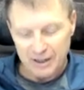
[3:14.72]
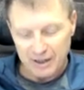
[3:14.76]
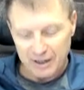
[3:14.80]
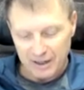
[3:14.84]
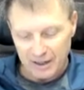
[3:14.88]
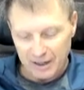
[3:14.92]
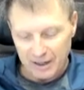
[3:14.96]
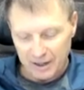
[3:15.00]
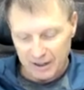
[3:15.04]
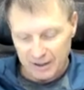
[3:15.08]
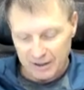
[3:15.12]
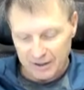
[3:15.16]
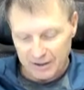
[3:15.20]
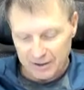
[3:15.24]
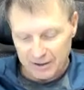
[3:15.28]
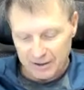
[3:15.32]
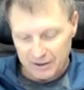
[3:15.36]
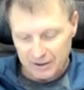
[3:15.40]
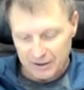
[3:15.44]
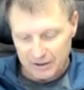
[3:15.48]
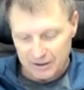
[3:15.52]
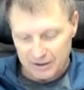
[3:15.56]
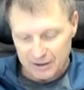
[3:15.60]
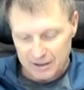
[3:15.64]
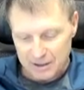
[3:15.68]
And
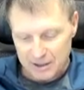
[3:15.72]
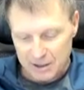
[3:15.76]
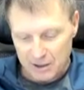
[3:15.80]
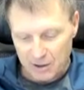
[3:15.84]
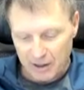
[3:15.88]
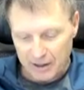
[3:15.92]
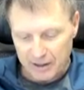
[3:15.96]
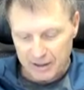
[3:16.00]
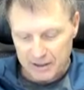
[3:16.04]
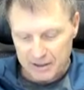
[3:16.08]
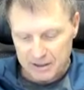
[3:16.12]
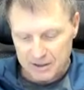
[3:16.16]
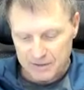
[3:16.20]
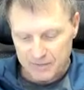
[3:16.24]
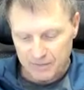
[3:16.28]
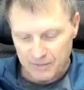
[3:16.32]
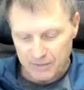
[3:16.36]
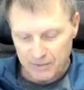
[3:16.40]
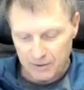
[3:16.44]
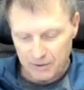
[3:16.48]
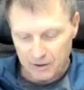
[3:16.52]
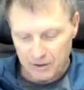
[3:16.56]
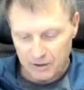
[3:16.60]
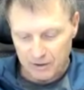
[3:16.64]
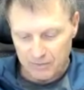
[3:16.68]
so I guess
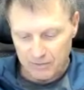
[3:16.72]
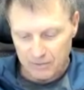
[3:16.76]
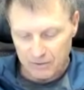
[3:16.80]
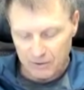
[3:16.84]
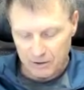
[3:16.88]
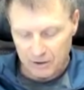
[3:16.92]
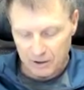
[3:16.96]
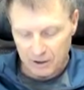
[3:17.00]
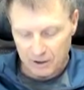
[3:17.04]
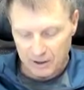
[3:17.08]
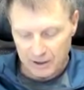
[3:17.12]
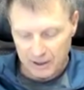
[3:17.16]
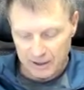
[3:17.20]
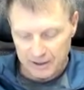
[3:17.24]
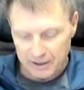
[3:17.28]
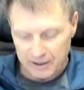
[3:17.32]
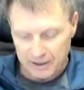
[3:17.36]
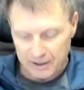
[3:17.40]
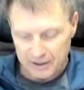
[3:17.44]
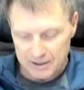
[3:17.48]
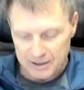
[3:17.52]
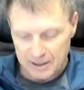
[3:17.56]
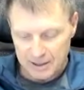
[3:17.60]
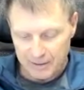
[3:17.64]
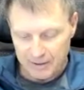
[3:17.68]
for our
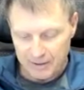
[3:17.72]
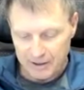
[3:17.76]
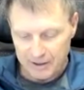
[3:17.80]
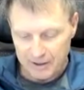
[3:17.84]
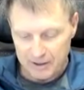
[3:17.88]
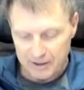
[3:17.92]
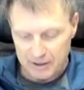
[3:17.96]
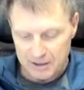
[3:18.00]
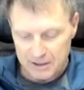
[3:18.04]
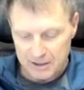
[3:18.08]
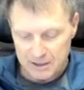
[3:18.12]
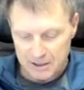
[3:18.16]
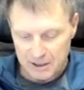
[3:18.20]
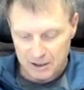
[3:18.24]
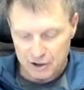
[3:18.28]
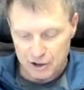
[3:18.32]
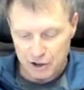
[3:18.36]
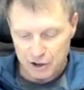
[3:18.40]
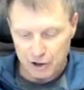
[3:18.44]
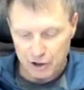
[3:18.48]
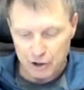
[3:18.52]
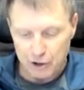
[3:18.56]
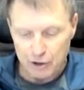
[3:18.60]
audience, I mean, it is such a